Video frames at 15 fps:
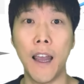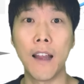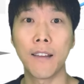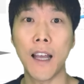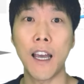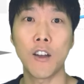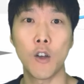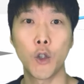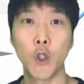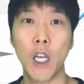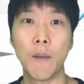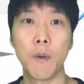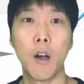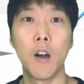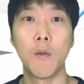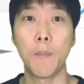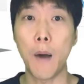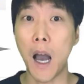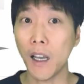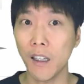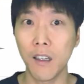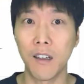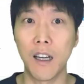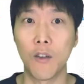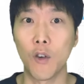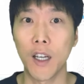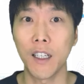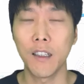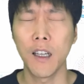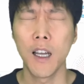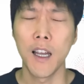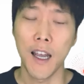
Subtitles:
entire shape of parking lot, right?